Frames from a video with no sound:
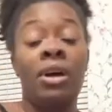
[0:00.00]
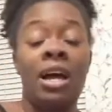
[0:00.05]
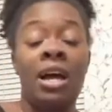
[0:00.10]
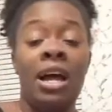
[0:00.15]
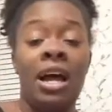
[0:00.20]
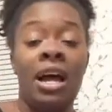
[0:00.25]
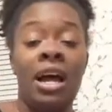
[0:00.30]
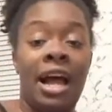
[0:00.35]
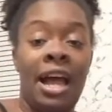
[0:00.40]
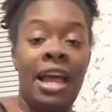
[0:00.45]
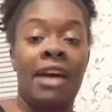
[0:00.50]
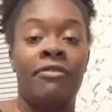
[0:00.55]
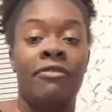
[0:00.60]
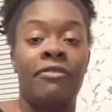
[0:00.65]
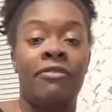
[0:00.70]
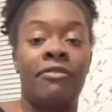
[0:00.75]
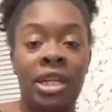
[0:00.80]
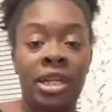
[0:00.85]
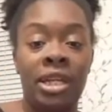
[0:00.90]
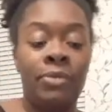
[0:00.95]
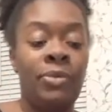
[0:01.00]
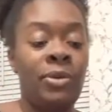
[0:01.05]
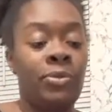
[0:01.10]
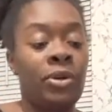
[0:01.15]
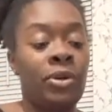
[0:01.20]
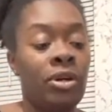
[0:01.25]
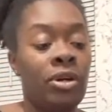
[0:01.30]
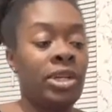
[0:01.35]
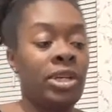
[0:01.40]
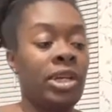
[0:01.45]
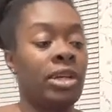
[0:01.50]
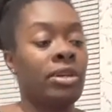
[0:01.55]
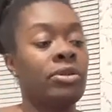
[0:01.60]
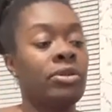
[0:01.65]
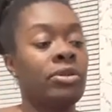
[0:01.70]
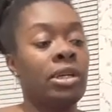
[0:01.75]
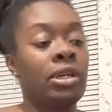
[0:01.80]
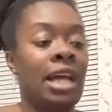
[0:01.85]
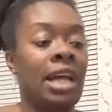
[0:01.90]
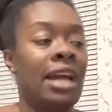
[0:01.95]
I have many people on here who
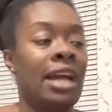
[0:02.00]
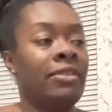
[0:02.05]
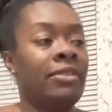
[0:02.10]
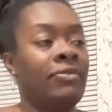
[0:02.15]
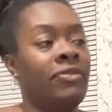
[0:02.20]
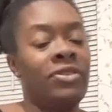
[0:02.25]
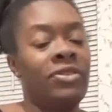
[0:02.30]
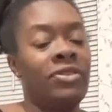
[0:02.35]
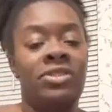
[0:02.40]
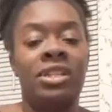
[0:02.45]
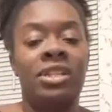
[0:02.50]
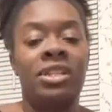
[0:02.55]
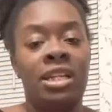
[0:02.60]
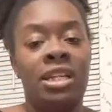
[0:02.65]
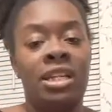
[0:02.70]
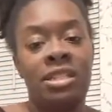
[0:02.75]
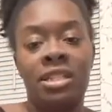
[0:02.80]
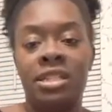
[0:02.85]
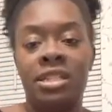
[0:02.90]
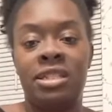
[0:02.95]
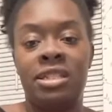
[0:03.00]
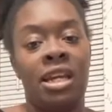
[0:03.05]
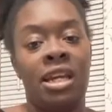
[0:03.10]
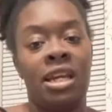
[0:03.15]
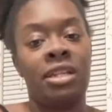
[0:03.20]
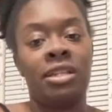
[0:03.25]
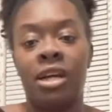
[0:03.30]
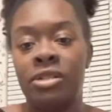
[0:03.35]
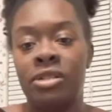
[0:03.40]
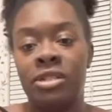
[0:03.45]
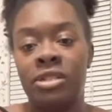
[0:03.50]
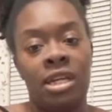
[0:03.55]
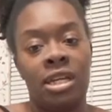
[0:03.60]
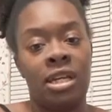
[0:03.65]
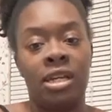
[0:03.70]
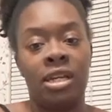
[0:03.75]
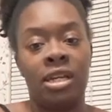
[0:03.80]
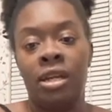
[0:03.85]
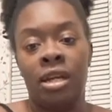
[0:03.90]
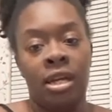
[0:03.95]
are like 15, 16,
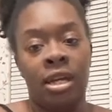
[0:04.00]
13,